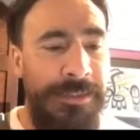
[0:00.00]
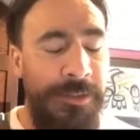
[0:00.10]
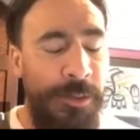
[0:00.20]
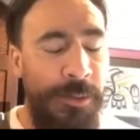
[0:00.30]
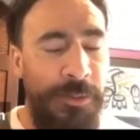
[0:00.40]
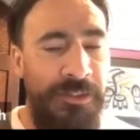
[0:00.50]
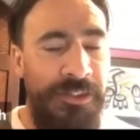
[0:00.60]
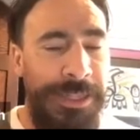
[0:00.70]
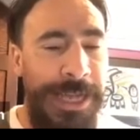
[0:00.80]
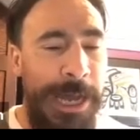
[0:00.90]
to
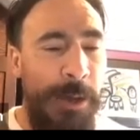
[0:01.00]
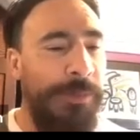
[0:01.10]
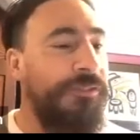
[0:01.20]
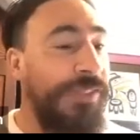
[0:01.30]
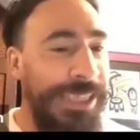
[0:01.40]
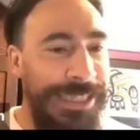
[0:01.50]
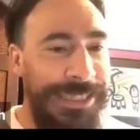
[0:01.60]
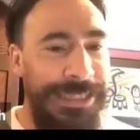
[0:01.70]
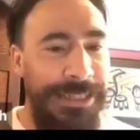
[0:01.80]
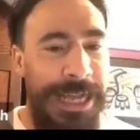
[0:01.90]
see how I'm
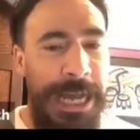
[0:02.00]
feeling,